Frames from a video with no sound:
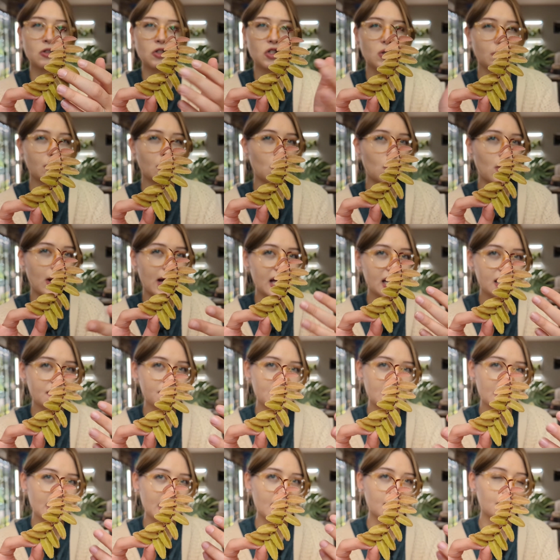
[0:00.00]
super wet,
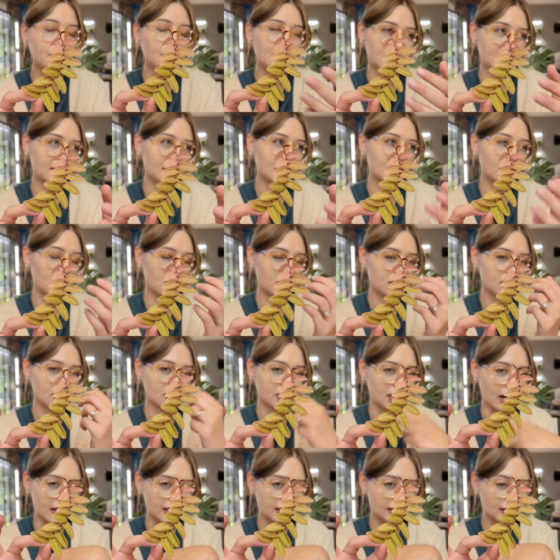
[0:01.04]
if they get misted on
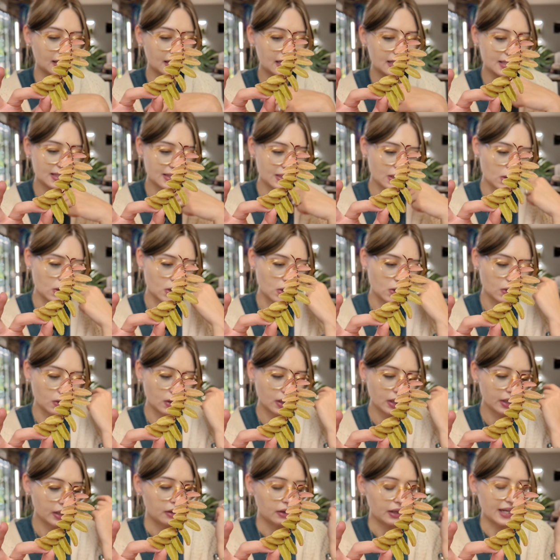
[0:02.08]
directly. So
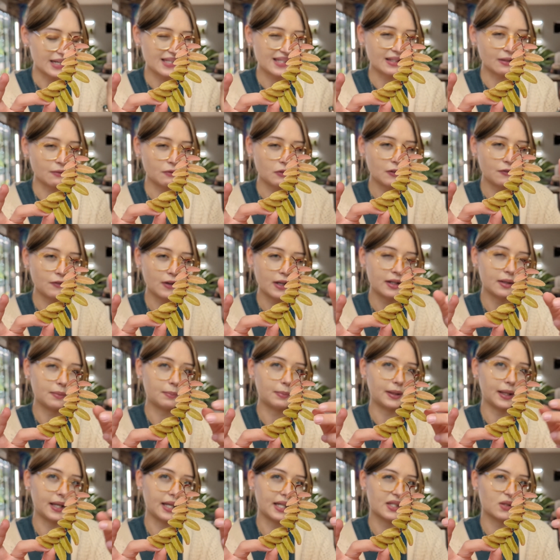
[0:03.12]
I still have to find a
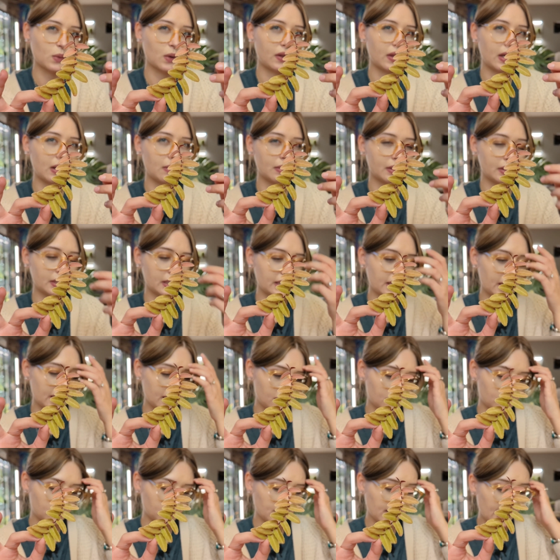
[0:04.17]
place where they really
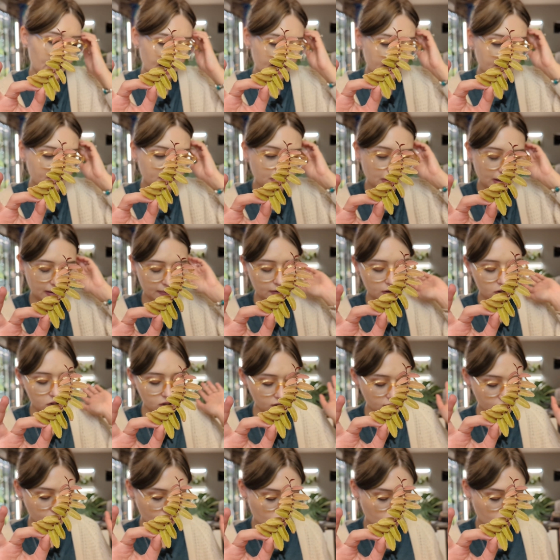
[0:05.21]
like thrive, but they're just